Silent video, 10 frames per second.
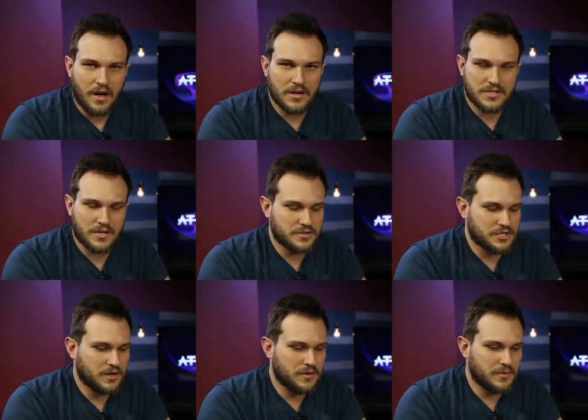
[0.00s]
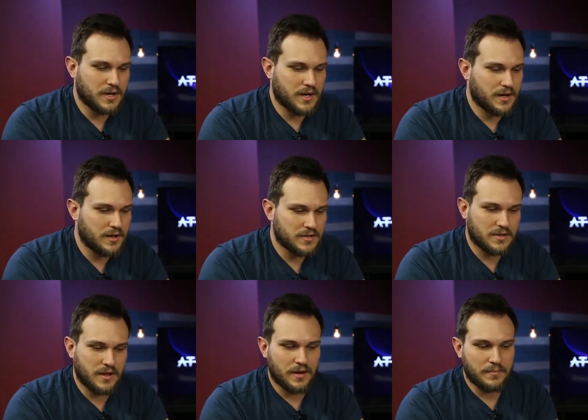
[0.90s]
Also showed
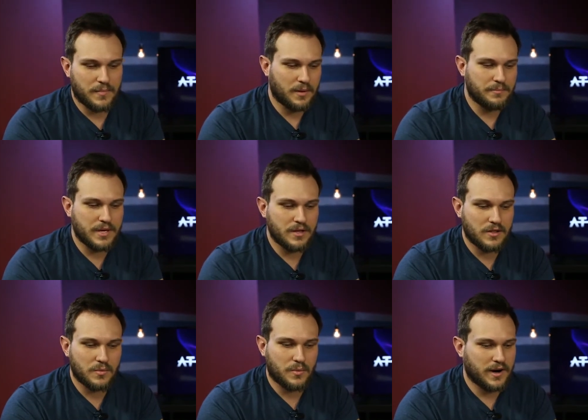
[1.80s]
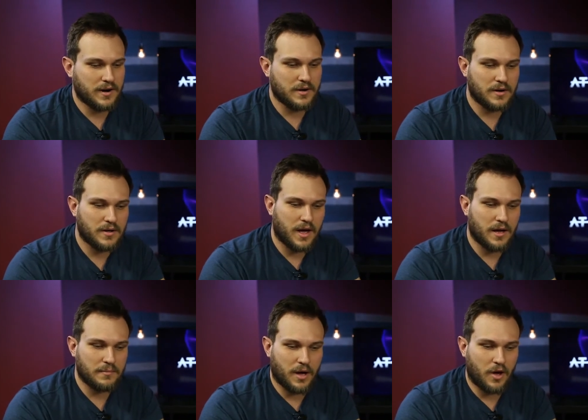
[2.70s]
a bill where
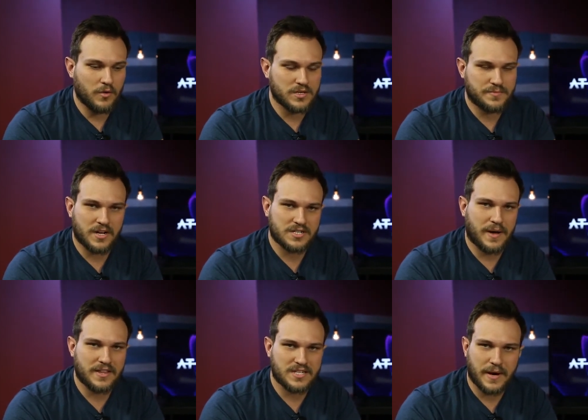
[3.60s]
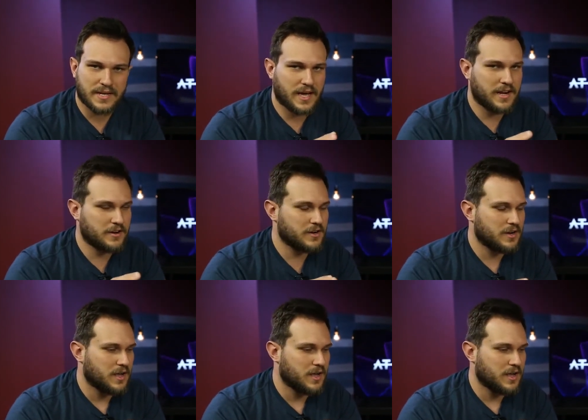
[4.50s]
a hole is punched by the spectator,